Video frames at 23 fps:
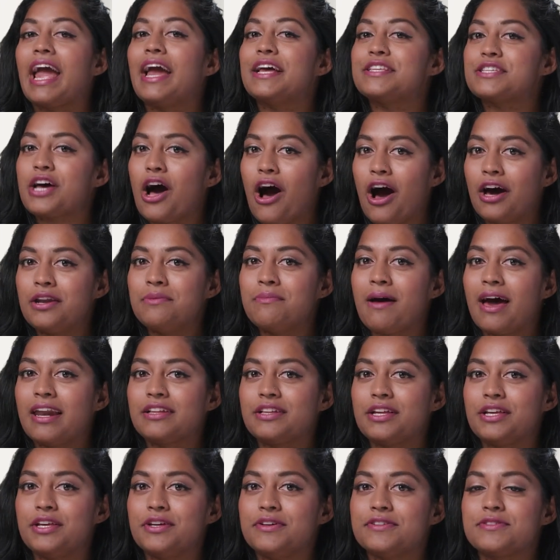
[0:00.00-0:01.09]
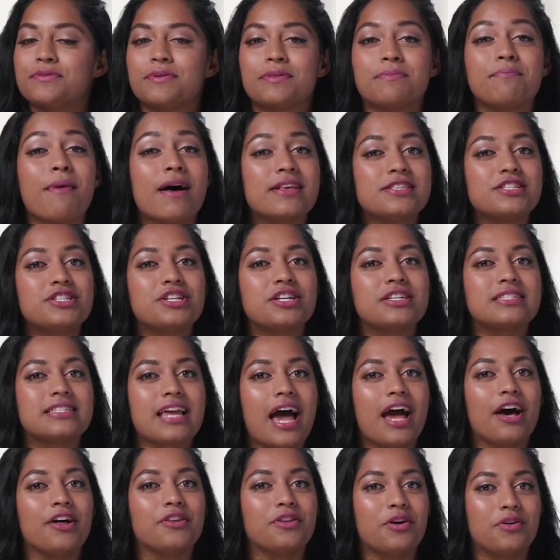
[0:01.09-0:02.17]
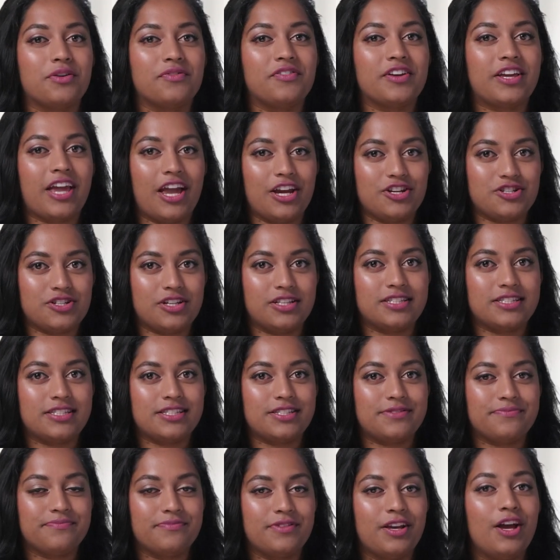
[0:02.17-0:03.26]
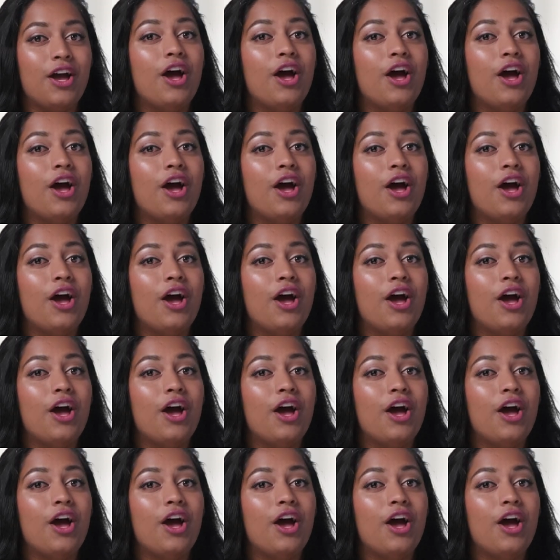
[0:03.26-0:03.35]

It's automatically used with messaging style notifications.